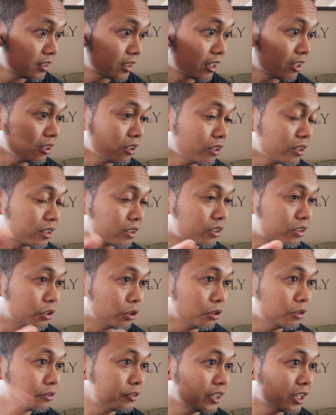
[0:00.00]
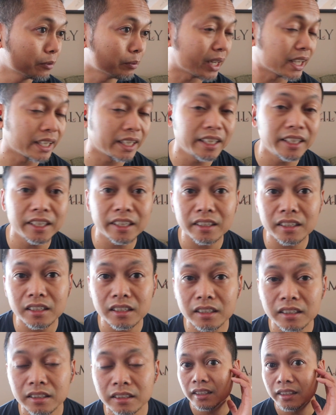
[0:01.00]
They don't look goofy in my
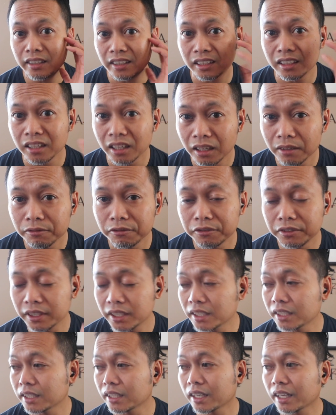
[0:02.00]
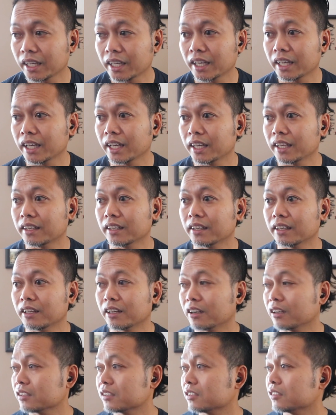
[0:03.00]
ear. They're comfy, and it
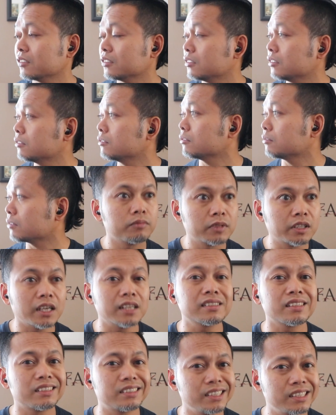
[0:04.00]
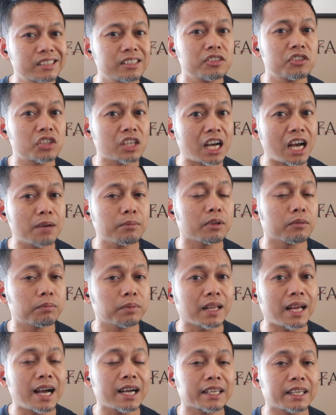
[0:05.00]
also does a decent job of
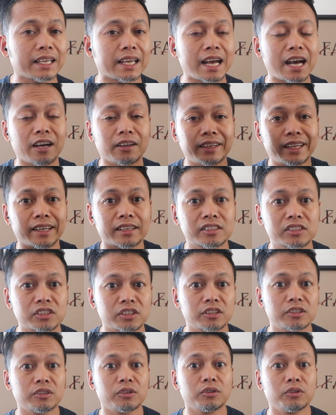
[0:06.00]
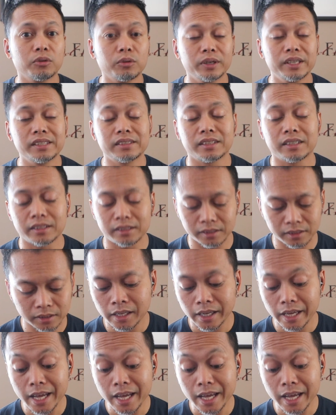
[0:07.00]
blocking out external noises.